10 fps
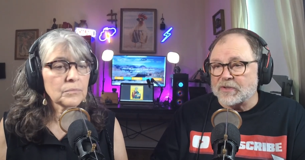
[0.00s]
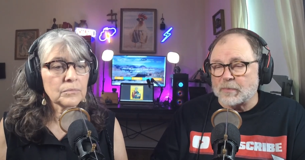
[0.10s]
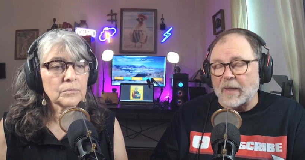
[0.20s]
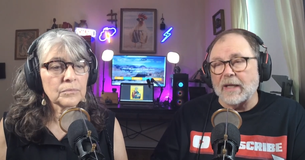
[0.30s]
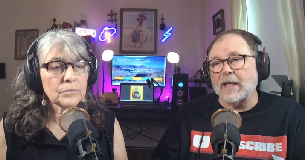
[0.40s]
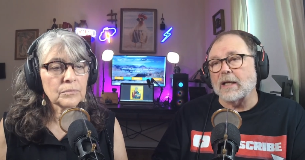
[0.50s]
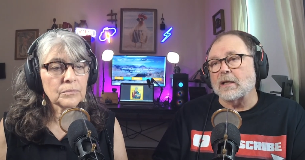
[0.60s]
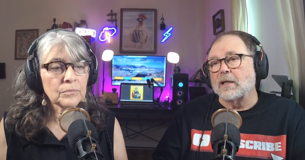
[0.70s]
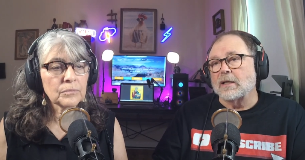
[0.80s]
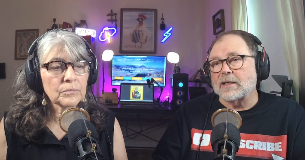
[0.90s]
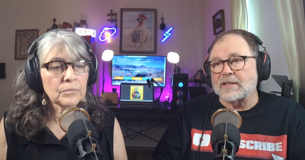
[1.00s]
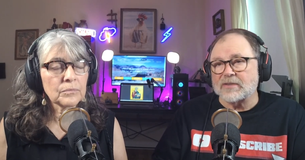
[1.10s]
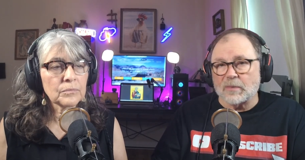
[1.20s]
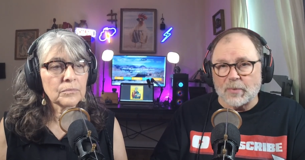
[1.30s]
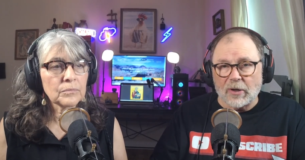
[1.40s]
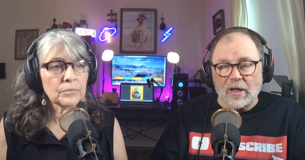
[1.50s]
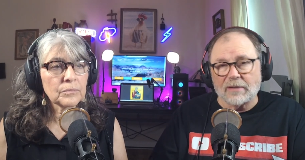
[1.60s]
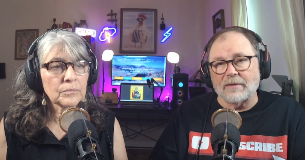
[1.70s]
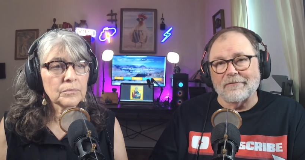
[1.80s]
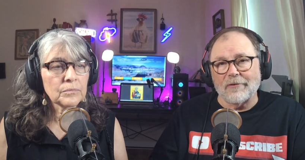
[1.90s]
Speaker 1: spending it? Is it
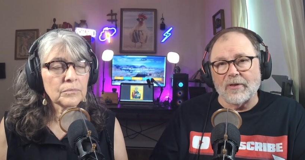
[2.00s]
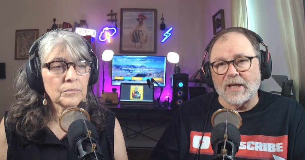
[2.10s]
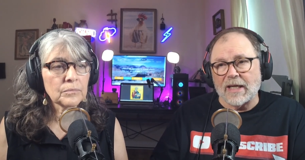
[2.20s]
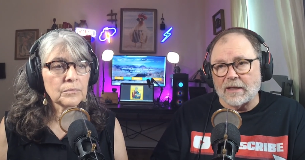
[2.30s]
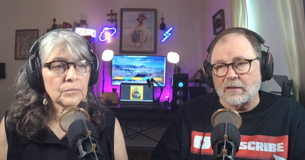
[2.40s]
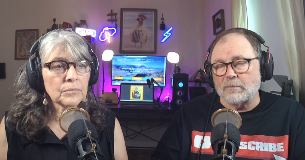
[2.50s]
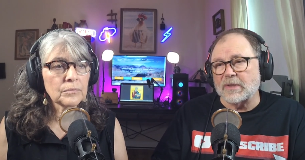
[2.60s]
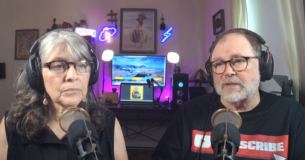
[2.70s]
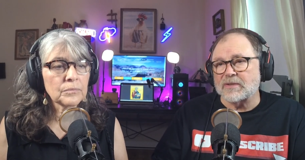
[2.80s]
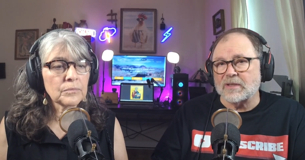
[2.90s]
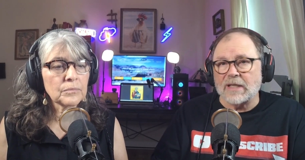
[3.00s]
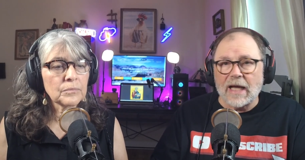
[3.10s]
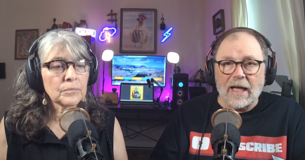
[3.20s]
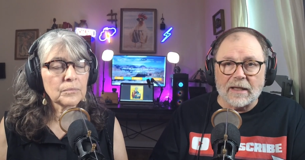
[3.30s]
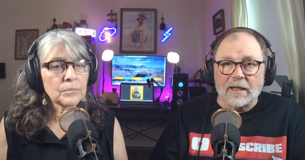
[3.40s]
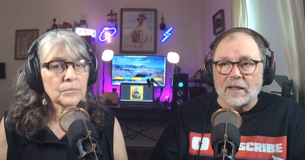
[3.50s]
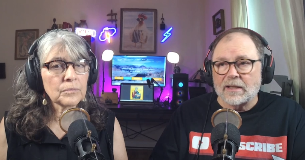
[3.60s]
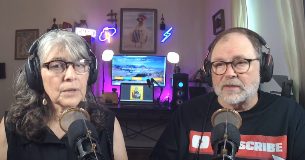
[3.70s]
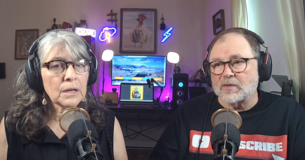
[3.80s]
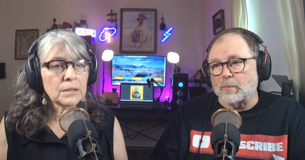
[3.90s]
productive for the kingdom? Is it not?
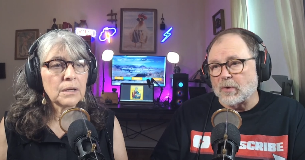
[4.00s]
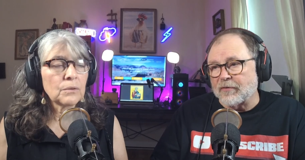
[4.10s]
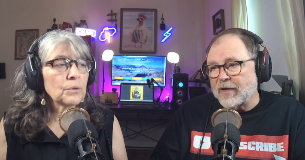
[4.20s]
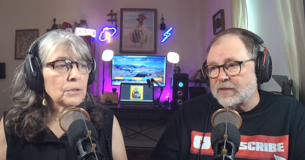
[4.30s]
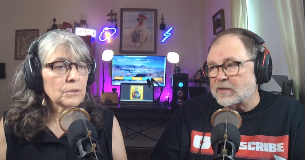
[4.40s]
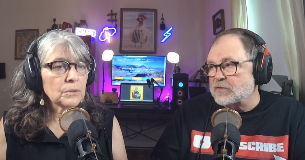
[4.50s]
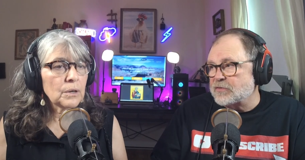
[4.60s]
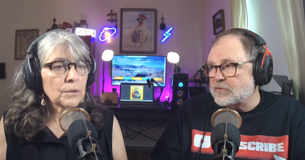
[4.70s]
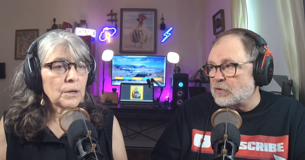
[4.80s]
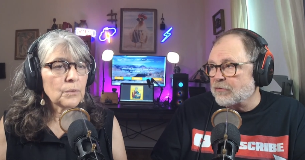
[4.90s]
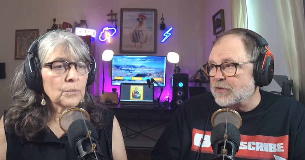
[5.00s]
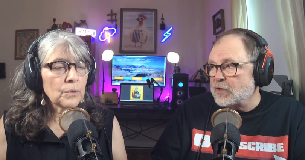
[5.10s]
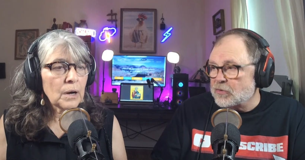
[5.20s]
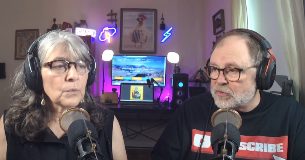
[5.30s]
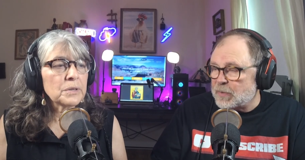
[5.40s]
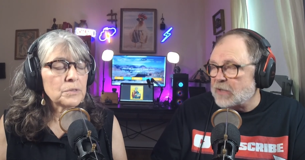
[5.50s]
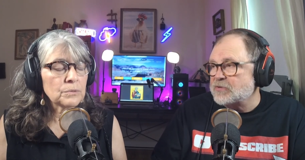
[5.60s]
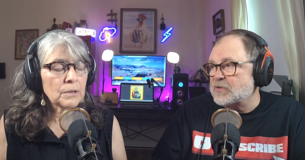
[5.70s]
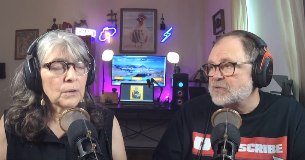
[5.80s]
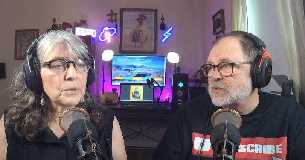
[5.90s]
Is it productive well, serving are, your are
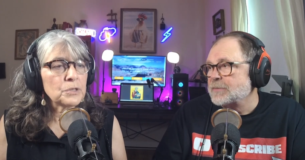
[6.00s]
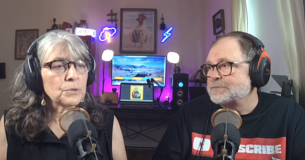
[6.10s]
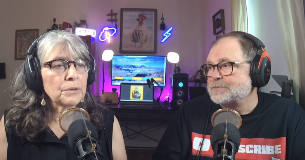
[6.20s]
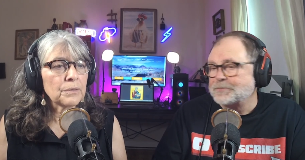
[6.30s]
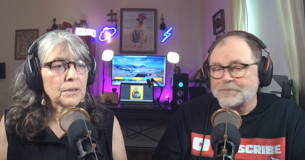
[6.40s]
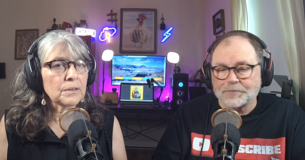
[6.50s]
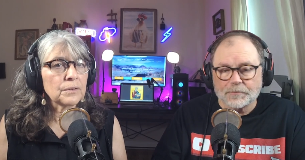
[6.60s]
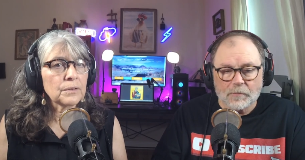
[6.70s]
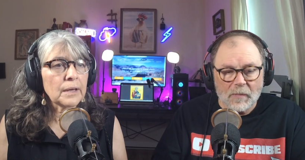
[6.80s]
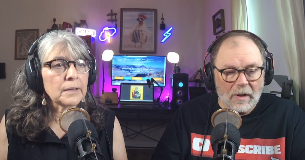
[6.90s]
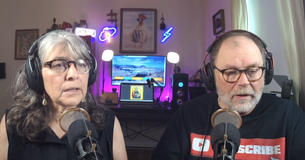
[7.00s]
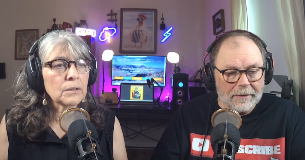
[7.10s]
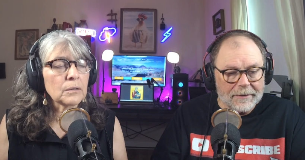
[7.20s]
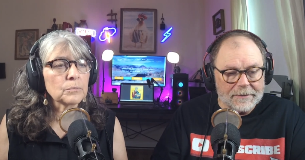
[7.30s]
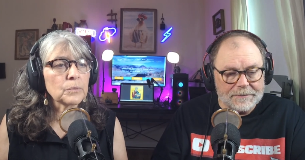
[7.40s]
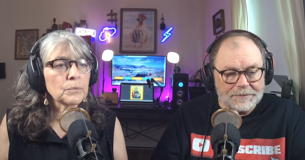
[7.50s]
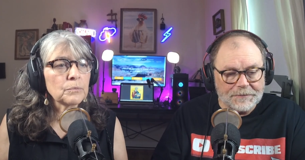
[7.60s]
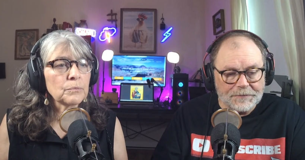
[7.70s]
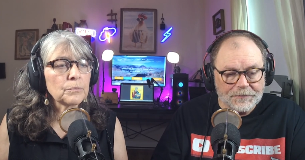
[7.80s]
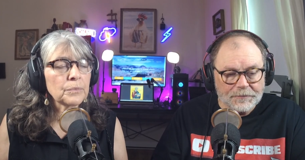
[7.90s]
spouses? We do, are
Speaker 2: we doing things that um,
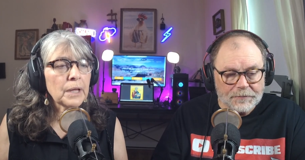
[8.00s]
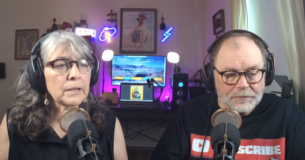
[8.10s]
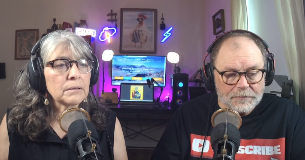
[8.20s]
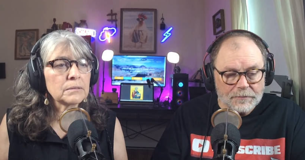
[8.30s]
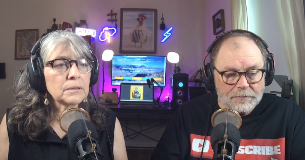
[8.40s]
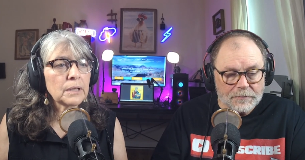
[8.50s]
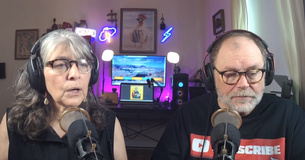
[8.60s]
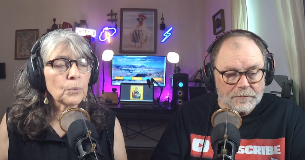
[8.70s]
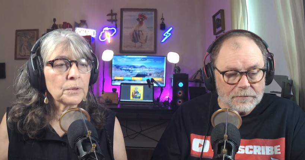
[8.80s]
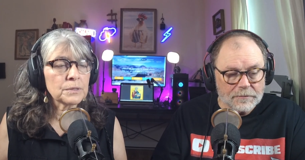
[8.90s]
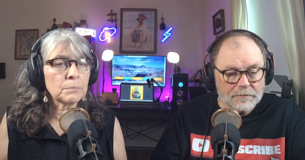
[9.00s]
that help us to